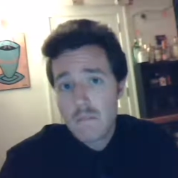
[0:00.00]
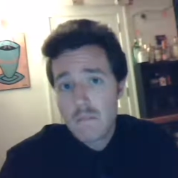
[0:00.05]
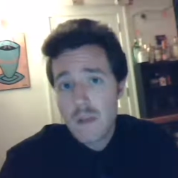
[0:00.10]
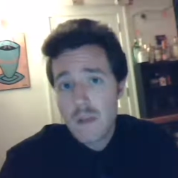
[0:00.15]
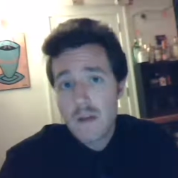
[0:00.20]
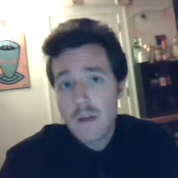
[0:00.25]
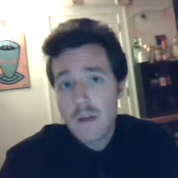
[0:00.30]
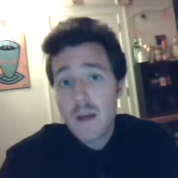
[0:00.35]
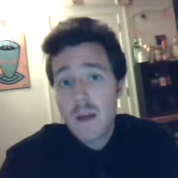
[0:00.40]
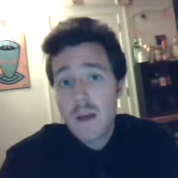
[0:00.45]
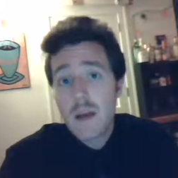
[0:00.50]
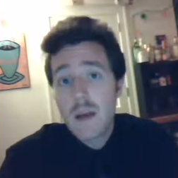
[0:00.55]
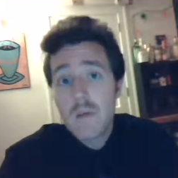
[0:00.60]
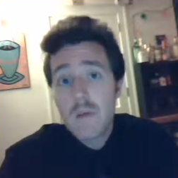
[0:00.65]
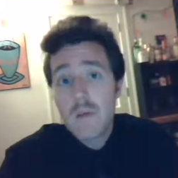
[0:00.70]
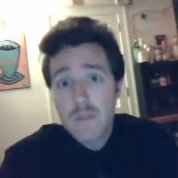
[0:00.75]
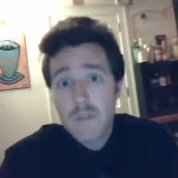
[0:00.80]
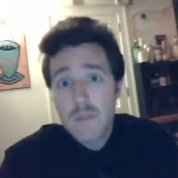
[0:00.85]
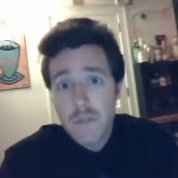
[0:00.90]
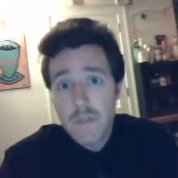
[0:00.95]
any
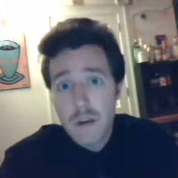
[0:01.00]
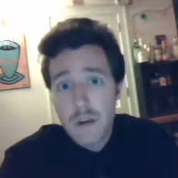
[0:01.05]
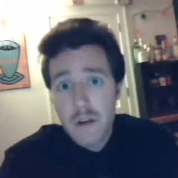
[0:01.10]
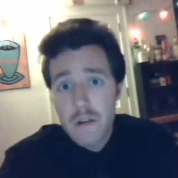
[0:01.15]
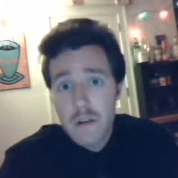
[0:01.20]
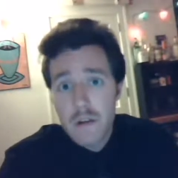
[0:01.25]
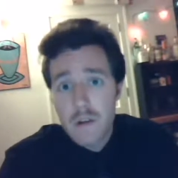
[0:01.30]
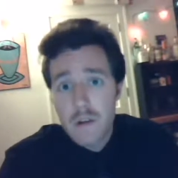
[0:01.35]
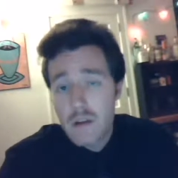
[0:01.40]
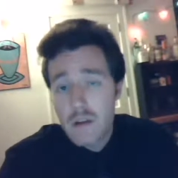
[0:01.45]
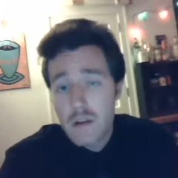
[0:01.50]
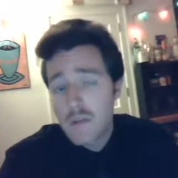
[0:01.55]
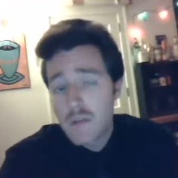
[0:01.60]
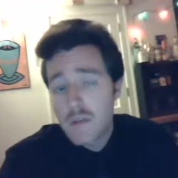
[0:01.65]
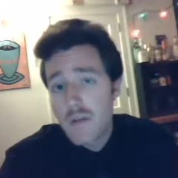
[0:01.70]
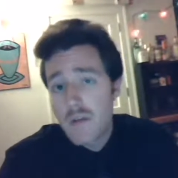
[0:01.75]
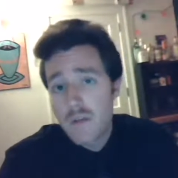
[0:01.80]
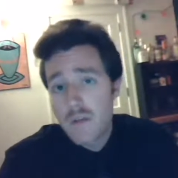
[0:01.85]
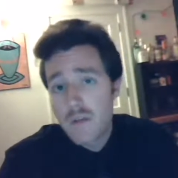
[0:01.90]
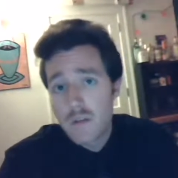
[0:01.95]
number of things. It's
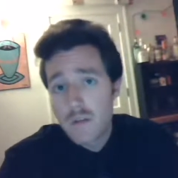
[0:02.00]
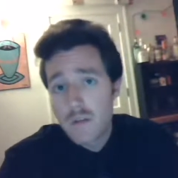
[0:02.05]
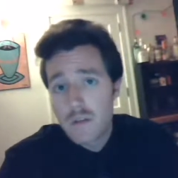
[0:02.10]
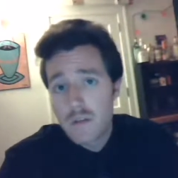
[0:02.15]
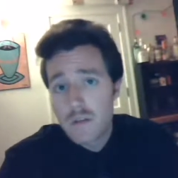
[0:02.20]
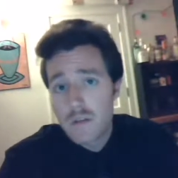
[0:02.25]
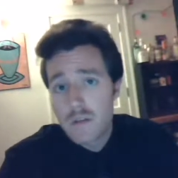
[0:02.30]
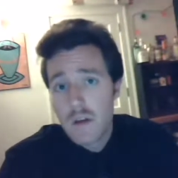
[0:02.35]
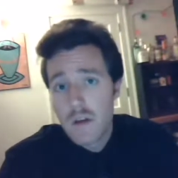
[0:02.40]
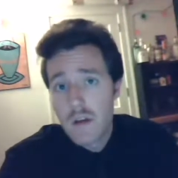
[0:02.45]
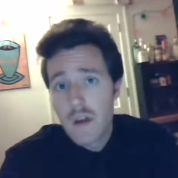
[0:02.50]
preferable too.